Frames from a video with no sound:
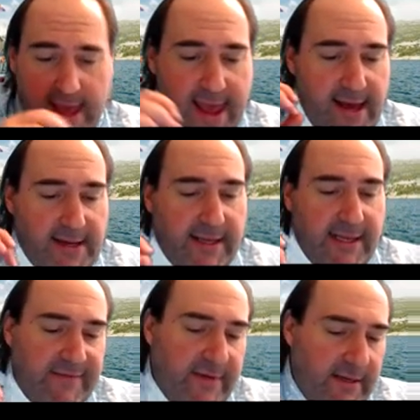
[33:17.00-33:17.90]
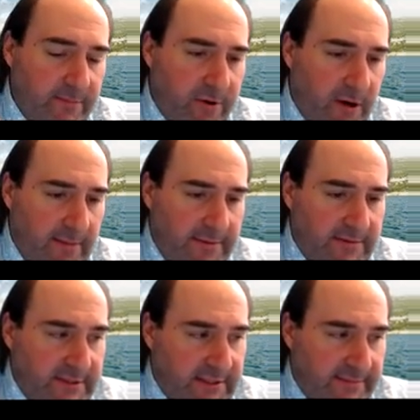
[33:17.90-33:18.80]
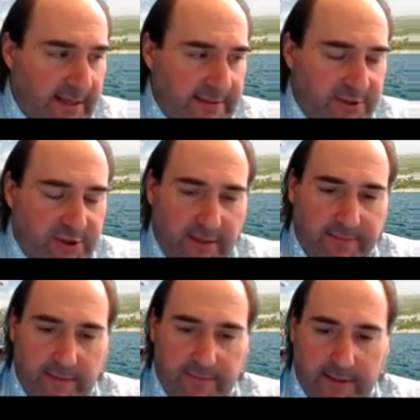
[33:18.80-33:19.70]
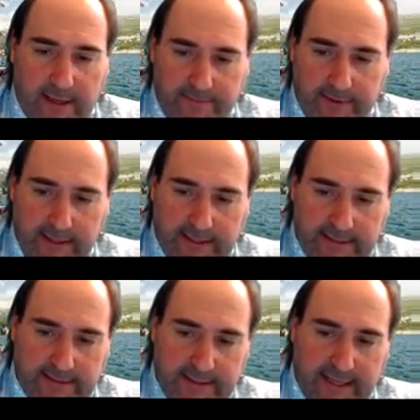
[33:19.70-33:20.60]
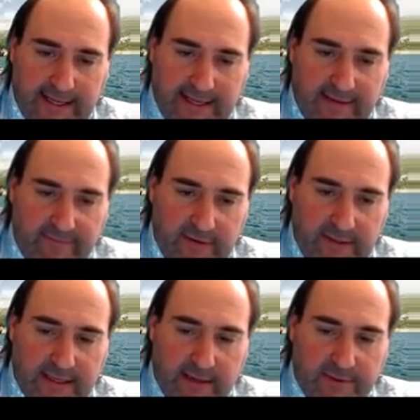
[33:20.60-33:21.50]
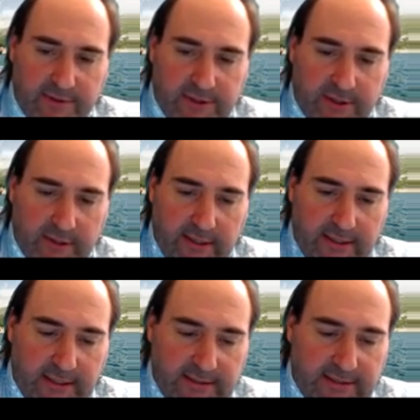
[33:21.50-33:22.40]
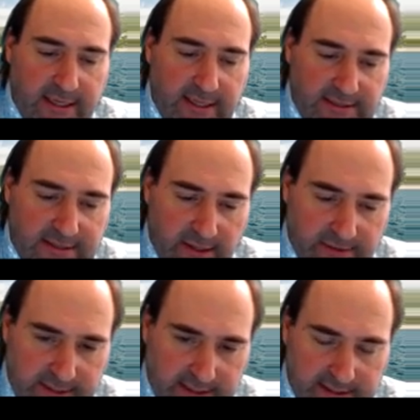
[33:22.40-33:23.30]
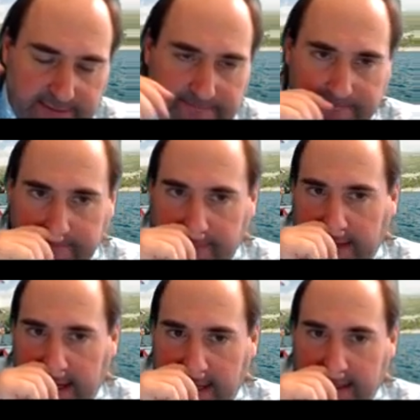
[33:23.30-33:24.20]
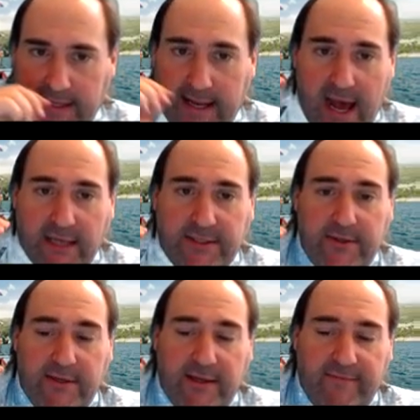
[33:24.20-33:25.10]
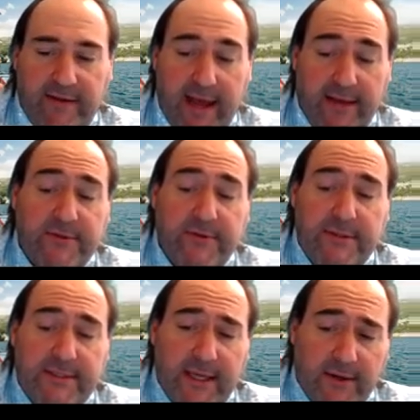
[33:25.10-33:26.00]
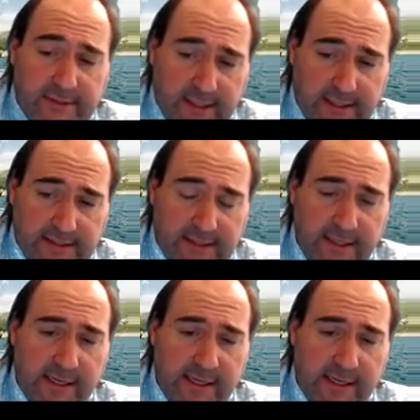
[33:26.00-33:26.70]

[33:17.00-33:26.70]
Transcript: And even in problems which sometimes trick people up is they give you the temperature in, say, Celsius, and then they ask you to give the answer in Celsius.